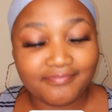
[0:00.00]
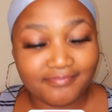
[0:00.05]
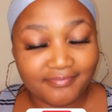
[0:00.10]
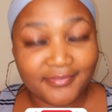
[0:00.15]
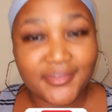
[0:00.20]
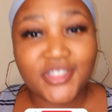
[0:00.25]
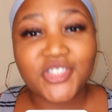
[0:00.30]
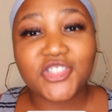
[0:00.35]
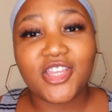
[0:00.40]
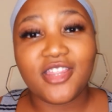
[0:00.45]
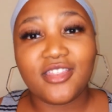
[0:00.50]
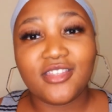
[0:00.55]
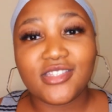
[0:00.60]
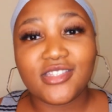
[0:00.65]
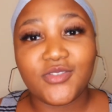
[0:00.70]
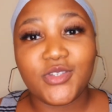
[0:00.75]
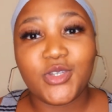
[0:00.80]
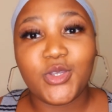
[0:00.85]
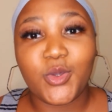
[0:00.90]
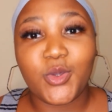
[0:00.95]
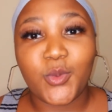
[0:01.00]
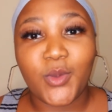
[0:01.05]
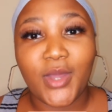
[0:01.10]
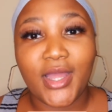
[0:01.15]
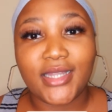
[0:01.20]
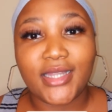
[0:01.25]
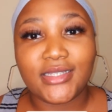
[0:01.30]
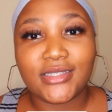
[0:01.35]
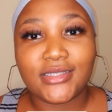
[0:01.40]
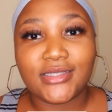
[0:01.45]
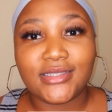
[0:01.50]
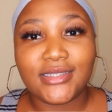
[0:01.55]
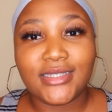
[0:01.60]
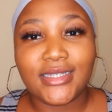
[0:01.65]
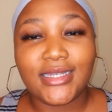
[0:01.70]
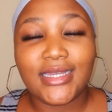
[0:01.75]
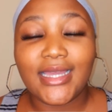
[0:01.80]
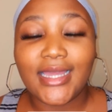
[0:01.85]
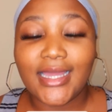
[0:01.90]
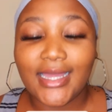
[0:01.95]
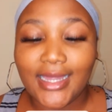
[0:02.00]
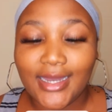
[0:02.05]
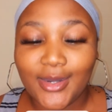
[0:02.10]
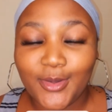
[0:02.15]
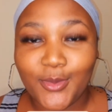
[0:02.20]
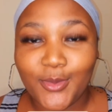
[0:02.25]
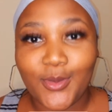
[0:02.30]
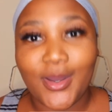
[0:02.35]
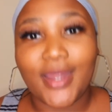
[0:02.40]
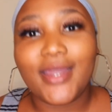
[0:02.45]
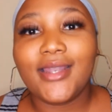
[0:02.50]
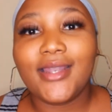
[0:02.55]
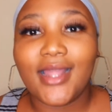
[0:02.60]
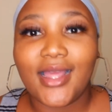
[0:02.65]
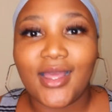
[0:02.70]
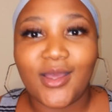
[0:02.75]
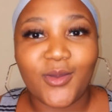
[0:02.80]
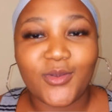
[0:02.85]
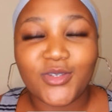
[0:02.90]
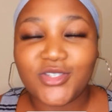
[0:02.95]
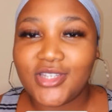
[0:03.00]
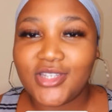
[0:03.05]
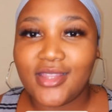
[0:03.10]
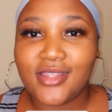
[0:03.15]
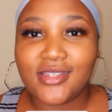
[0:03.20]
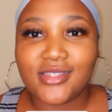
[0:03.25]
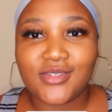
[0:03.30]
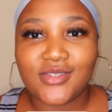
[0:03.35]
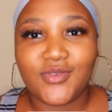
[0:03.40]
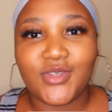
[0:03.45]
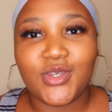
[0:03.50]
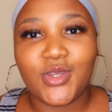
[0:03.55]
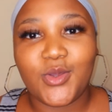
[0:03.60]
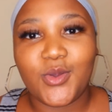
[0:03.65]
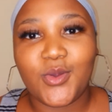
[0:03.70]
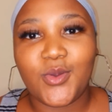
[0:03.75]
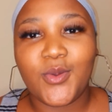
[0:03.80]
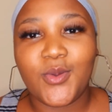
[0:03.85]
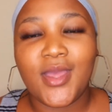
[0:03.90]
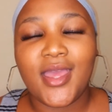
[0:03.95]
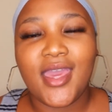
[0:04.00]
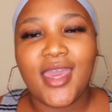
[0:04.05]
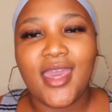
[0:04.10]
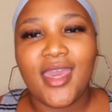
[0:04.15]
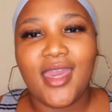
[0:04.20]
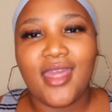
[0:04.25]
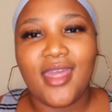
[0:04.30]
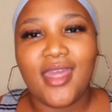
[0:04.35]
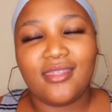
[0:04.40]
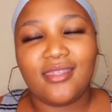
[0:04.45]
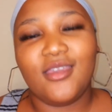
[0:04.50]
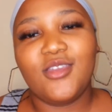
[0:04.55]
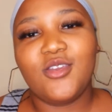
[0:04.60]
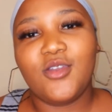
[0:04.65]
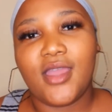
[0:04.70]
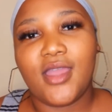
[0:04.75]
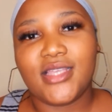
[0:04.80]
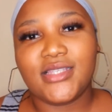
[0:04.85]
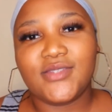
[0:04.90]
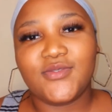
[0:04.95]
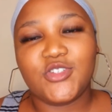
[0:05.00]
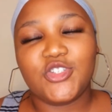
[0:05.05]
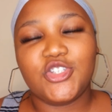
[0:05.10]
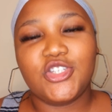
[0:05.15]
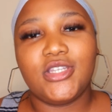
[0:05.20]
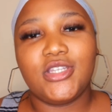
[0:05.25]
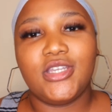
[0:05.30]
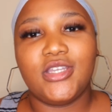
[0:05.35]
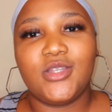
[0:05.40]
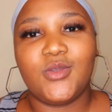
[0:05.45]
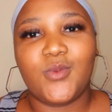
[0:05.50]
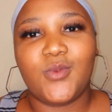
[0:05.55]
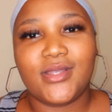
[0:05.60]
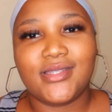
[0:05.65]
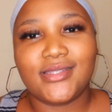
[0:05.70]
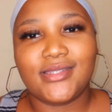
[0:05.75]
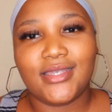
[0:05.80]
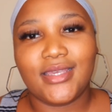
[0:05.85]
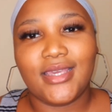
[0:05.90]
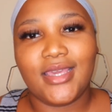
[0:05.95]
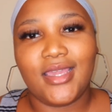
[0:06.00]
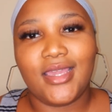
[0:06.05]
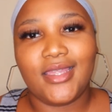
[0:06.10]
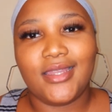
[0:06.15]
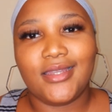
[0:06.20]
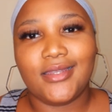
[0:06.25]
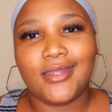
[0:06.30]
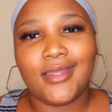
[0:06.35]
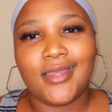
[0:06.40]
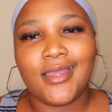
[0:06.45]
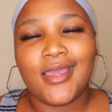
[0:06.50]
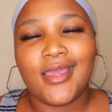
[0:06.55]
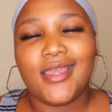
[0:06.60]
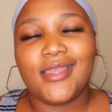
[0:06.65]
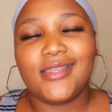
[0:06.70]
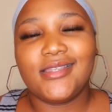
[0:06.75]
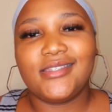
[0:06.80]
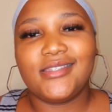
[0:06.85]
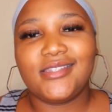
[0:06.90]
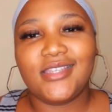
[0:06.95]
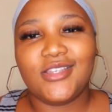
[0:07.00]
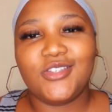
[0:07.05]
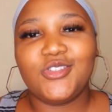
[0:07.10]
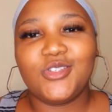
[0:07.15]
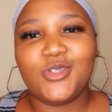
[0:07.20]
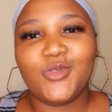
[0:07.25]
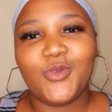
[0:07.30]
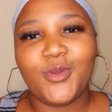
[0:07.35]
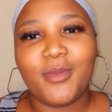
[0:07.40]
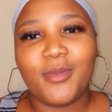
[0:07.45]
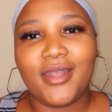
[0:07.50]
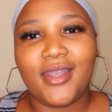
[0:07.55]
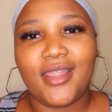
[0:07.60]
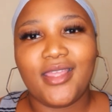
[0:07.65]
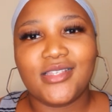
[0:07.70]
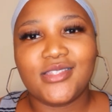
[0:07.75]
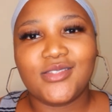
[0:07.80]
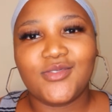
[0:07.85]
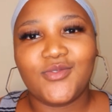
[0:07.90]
share this video, honey, right now. Share this video, and thank you guys for tuning in once again. Stay tuned for my next